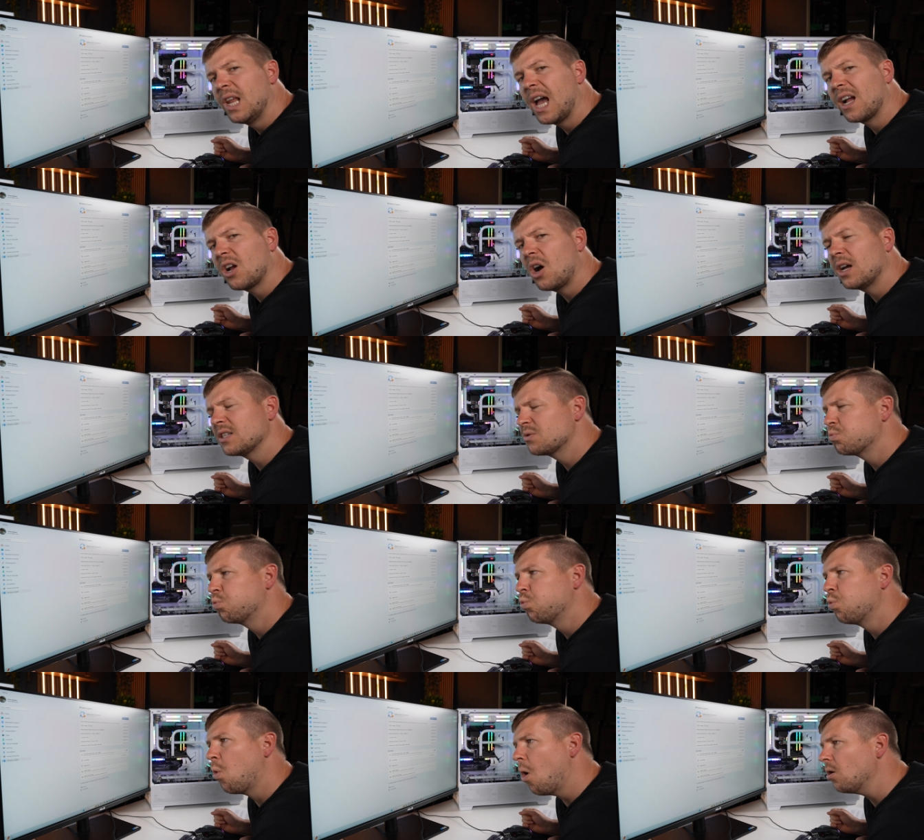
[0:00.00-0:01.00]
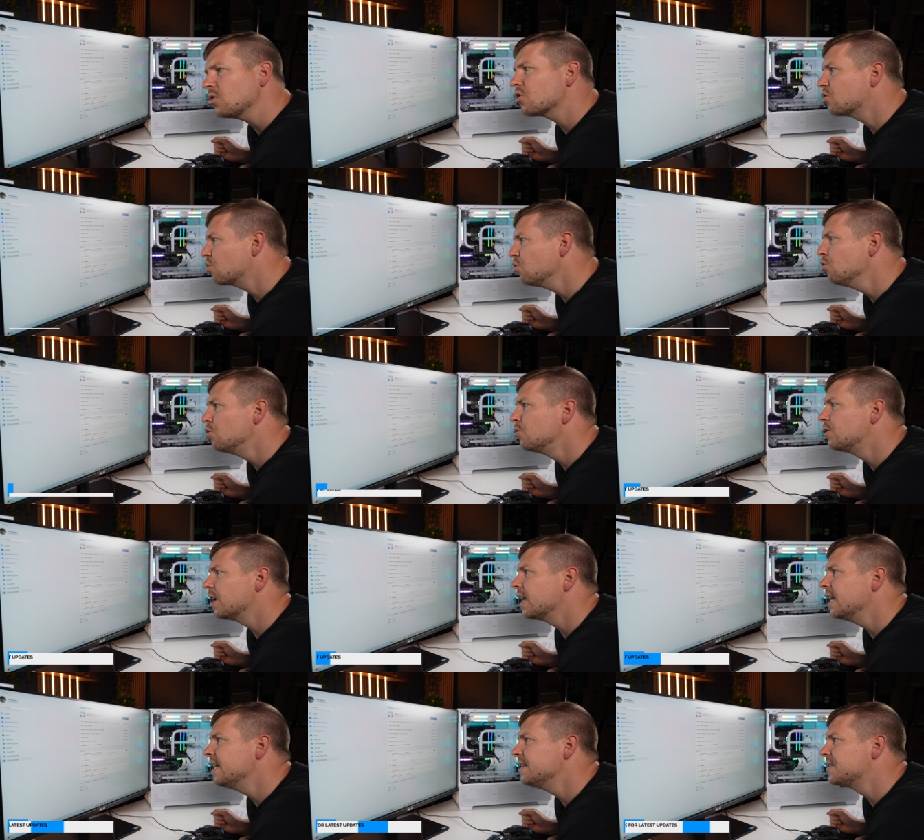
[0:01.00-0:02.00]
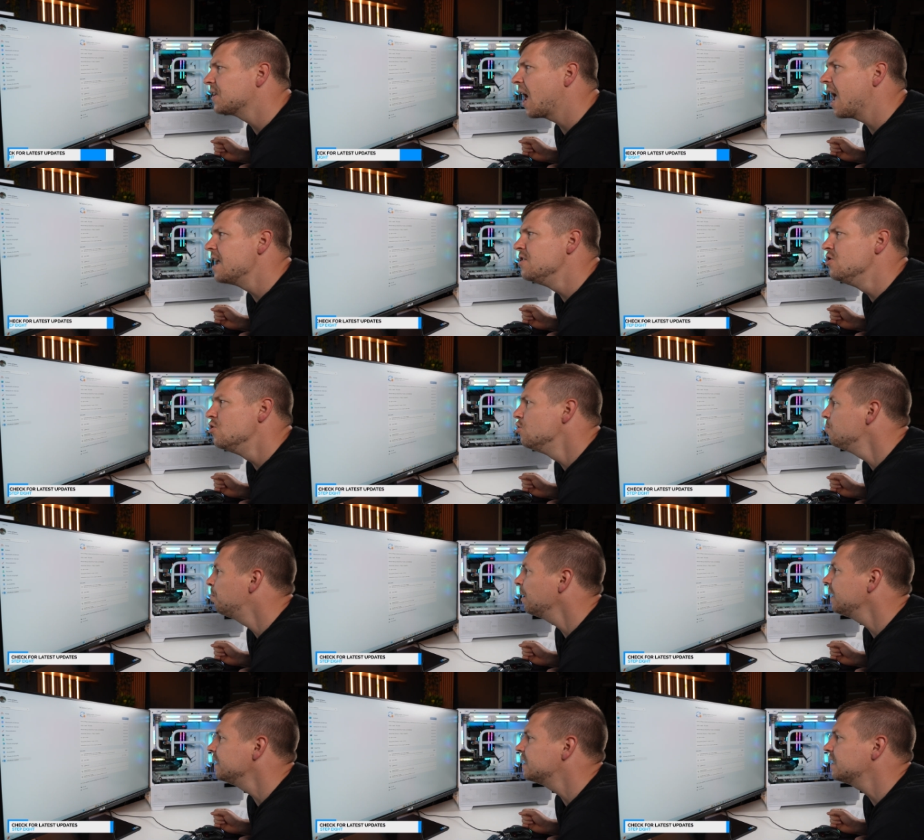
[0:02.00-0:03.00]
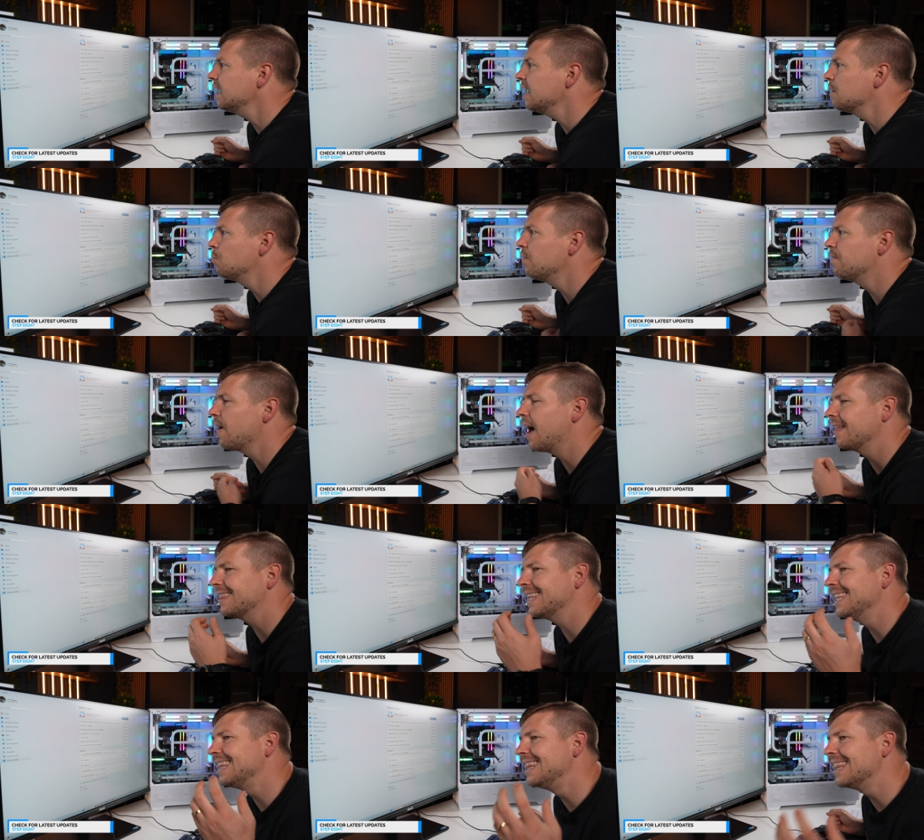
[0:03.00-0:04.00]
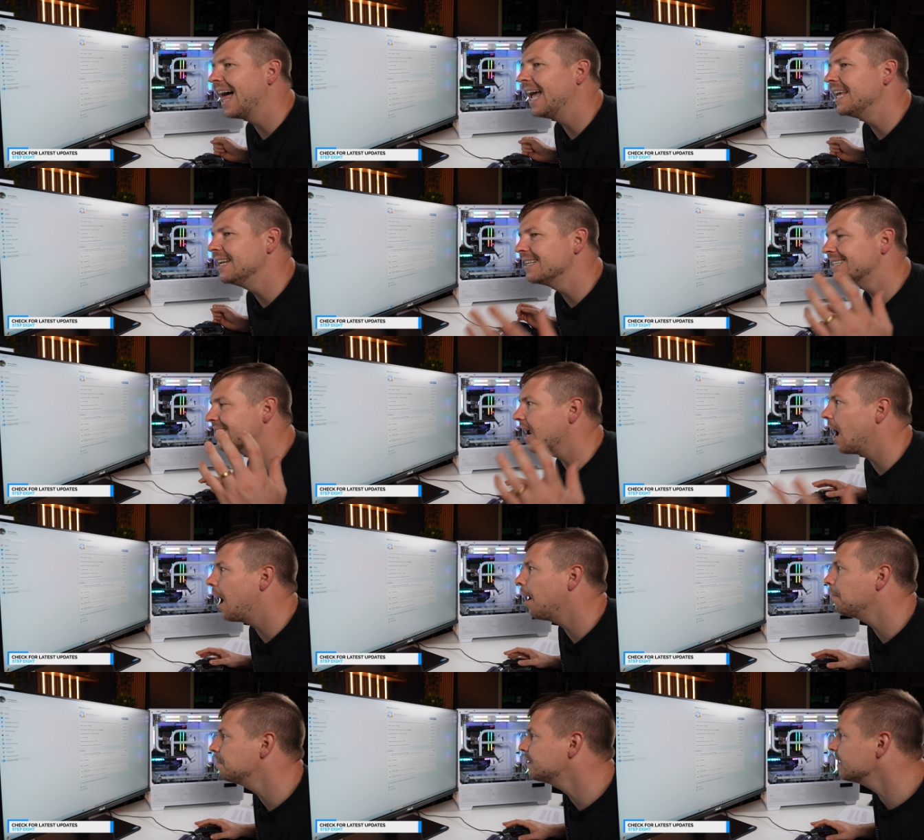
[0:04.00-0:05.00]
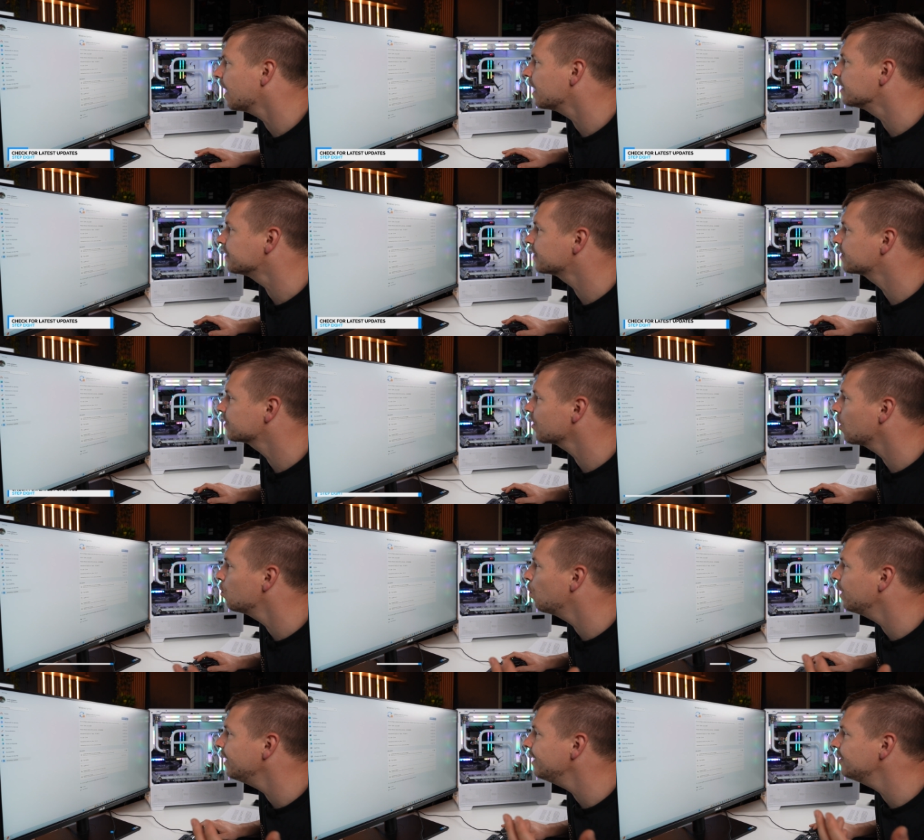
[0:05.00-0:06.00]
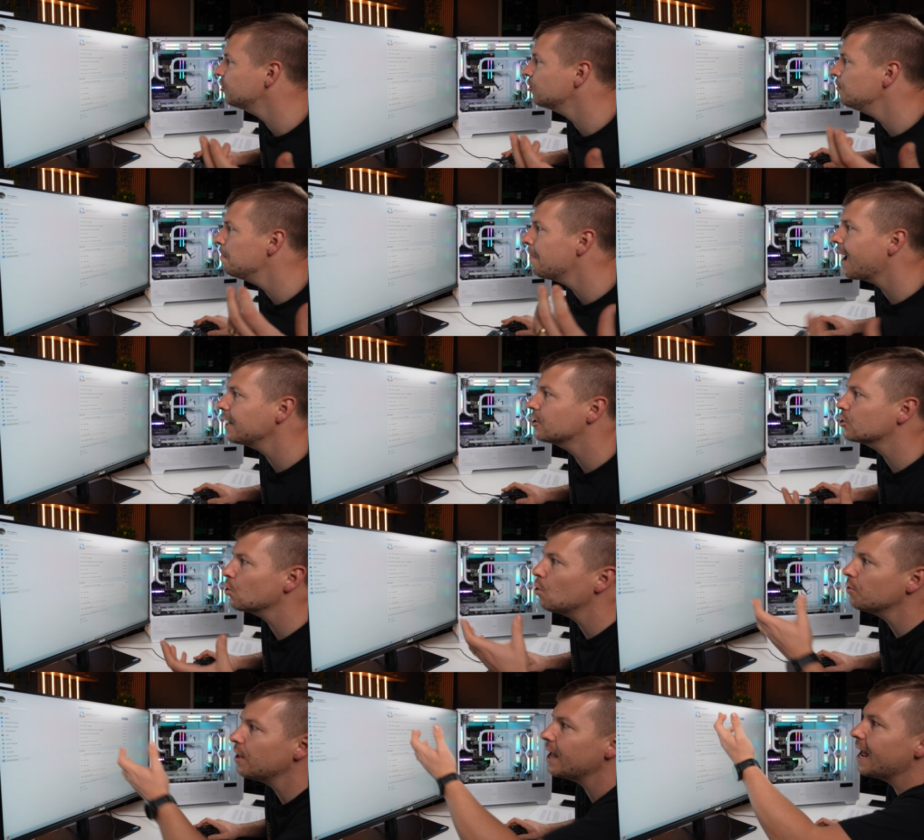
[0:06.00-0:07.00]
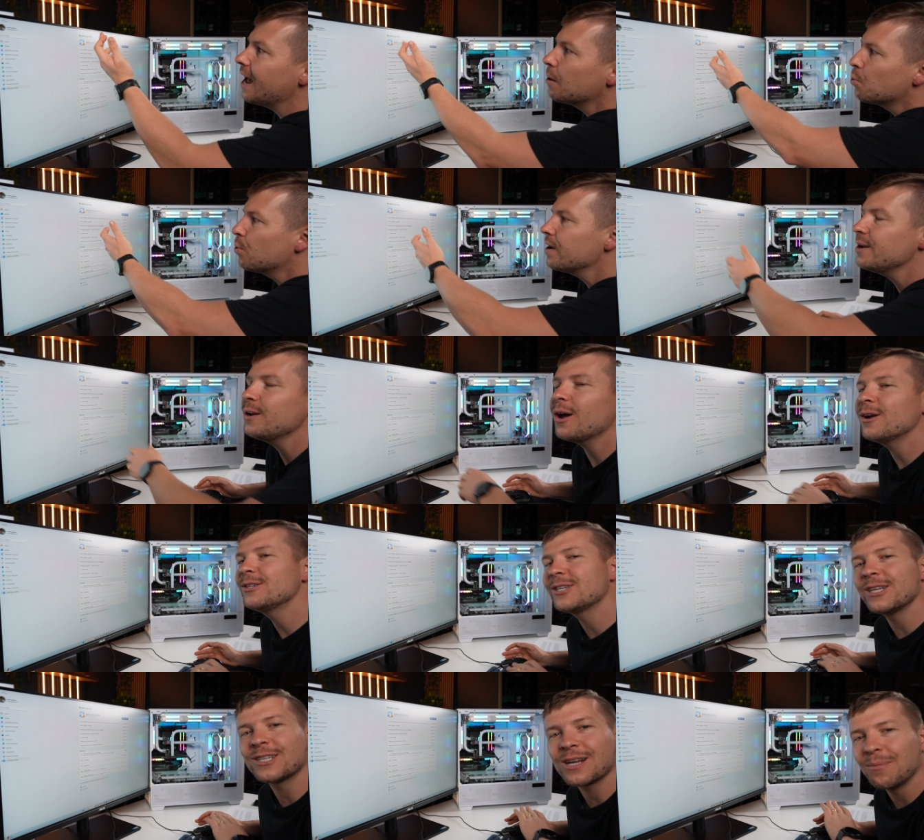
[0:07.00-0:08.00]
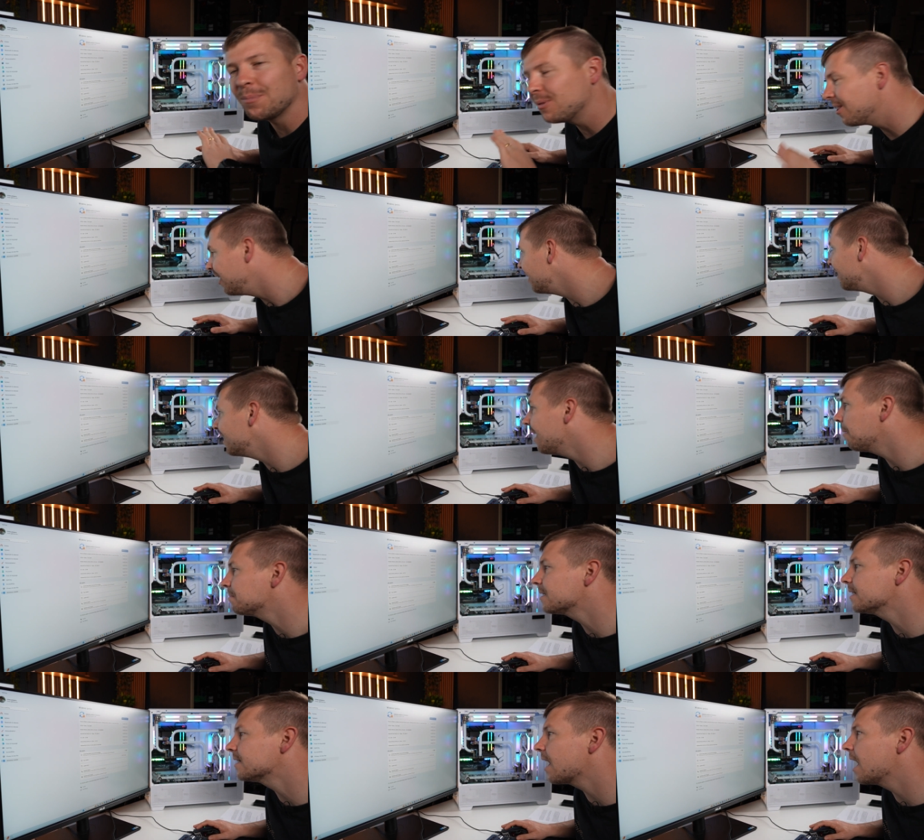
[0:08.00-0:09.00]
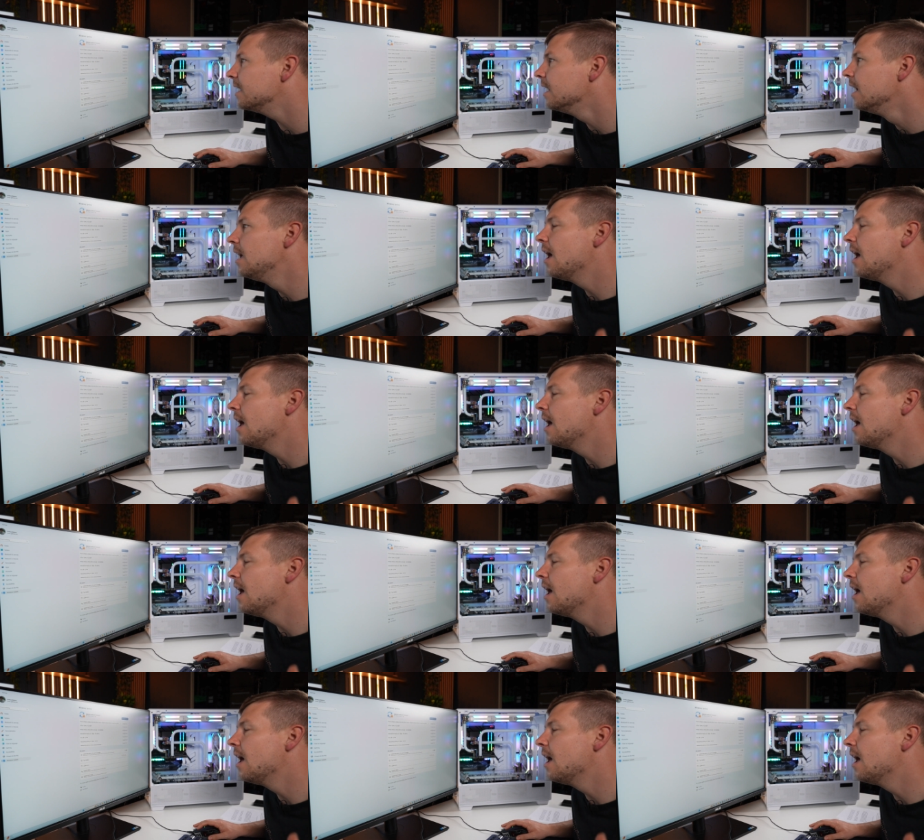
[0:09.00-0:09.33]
Now guys, what good is a new P C without the latest updates? So we need to make sure that our Windows is completely up to date,